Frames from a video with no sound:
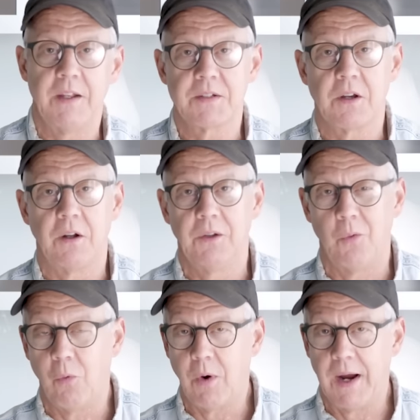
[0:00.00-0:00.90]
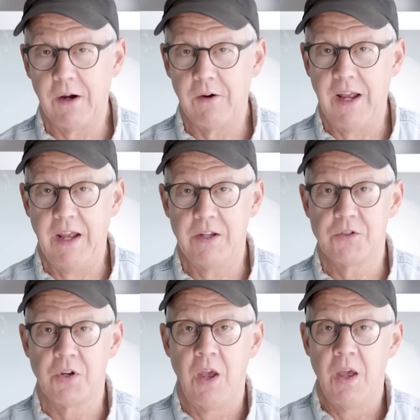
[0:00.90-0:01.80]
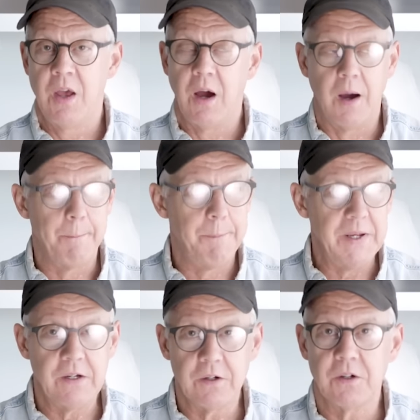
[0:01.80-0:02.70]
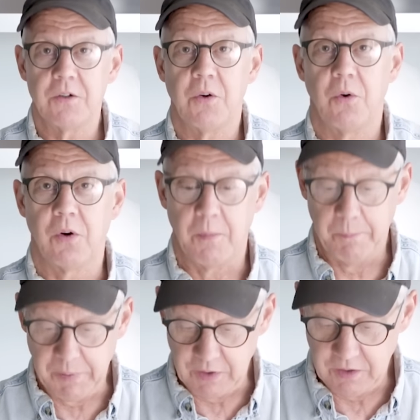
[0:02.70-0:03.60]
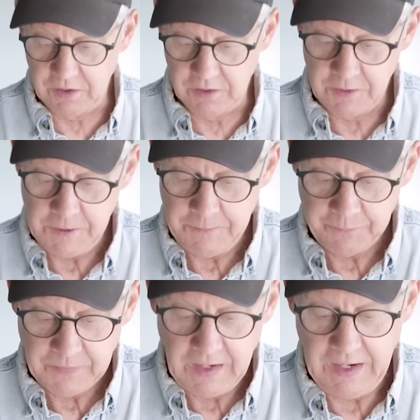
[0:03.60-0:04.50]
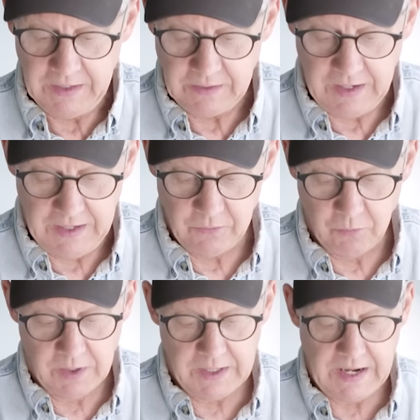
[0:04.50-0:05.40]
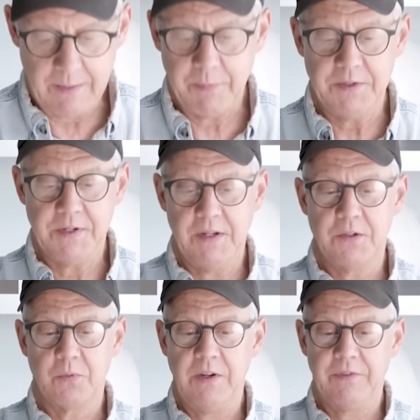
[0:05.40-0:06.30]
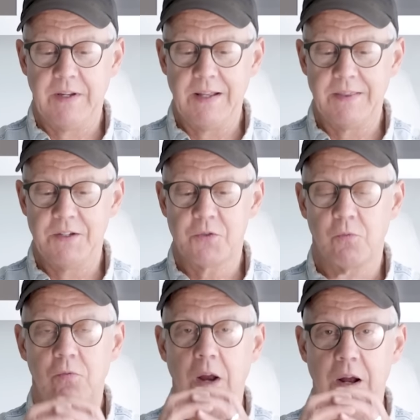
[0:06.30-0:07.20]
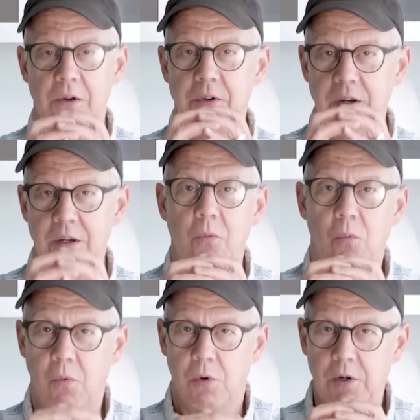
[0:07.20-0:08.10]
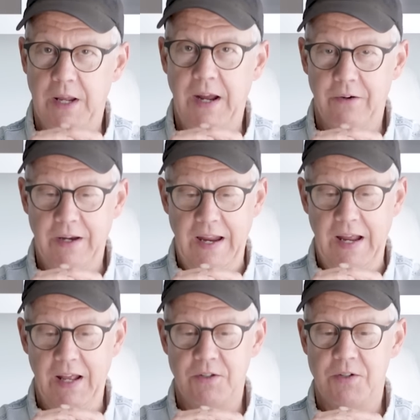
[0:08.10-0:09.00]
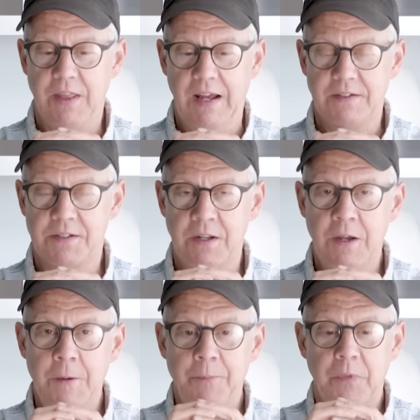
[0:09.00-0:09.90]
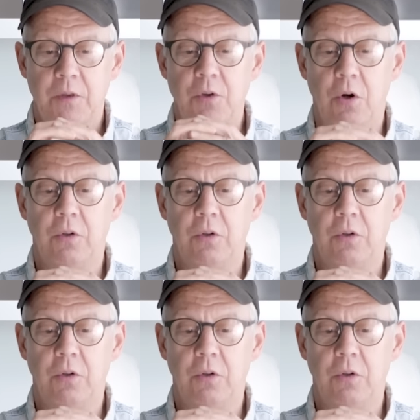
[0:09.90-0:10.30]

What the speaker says: that's called a wire edge, a beard, or a burr. And what happens is we've got this rounded, worn out edge that's no